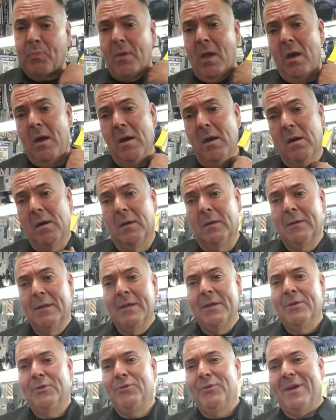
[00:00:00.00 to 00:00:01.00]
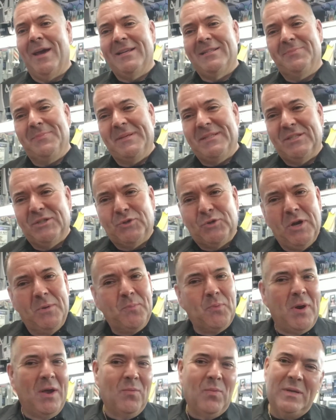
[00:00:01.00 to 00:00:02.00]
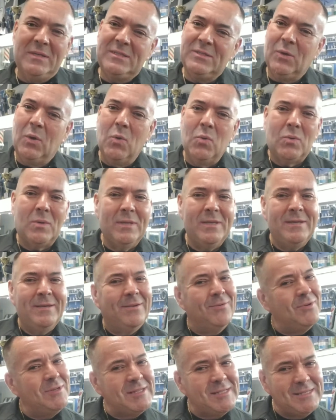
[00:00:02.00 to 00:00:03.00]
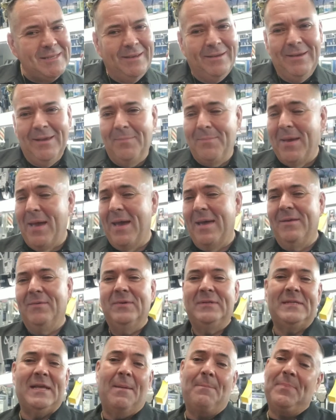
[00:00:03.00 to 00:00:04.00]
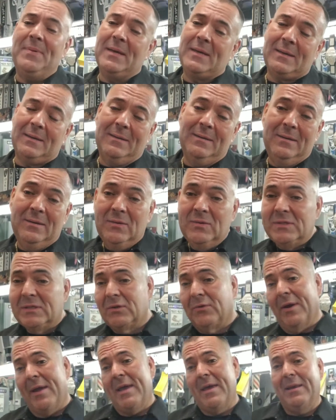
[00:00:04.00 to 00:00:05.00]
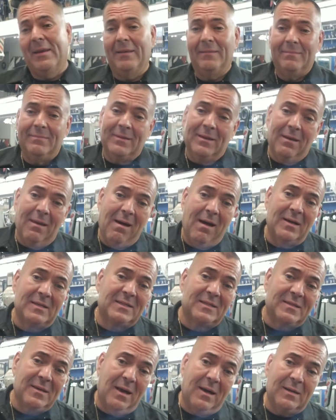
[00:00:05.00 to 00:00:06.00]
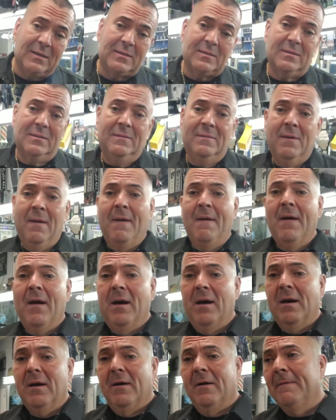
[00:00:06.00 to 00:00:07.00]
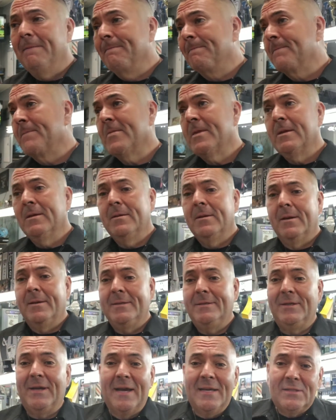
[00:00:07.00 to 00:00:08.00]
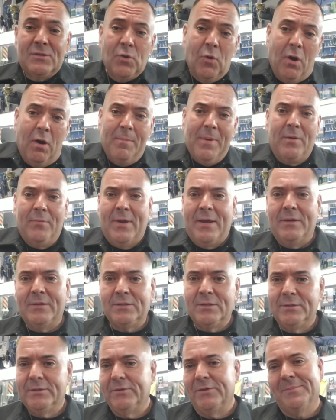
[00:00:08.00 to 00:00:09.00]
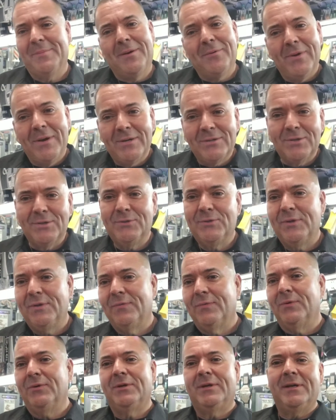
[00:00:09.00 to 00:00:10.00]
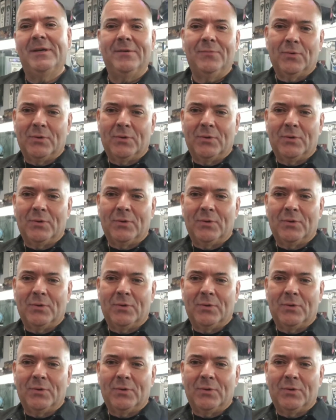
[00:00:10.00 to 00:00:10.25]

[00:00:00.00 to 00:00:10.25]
Uh, you guys missed a trip where I went to Oakland. It was, it, man, it was epic. It was great. The loss sucked. Uh, you guys know how my Raiders are doing. My Raiders aren't doing real good.